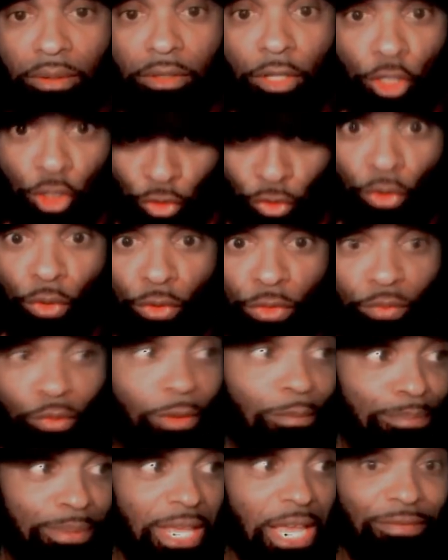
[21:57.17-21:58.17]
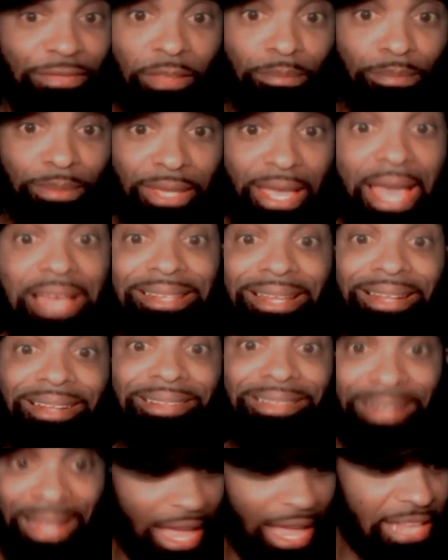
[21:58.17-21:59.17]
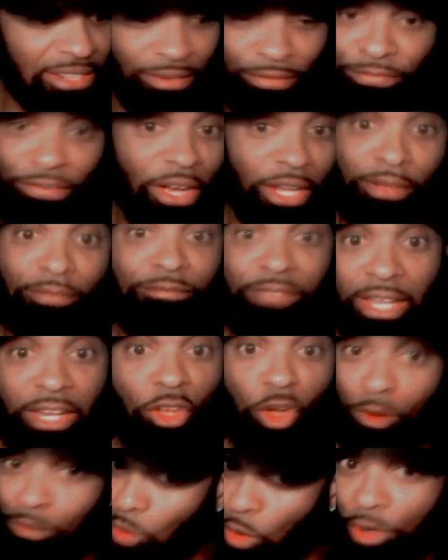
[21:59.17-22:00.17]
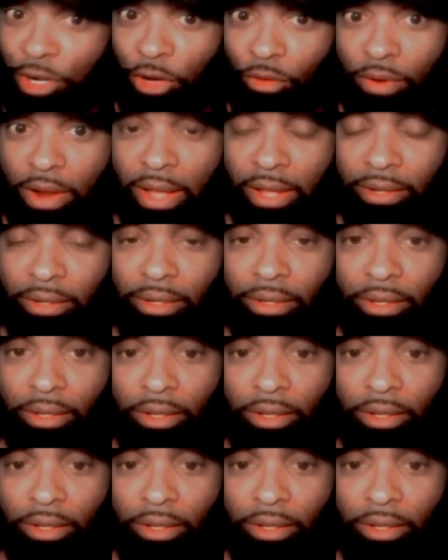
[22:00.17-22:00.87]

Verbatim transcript: The truth, when B F T B has a has a fucking video, a morning grind,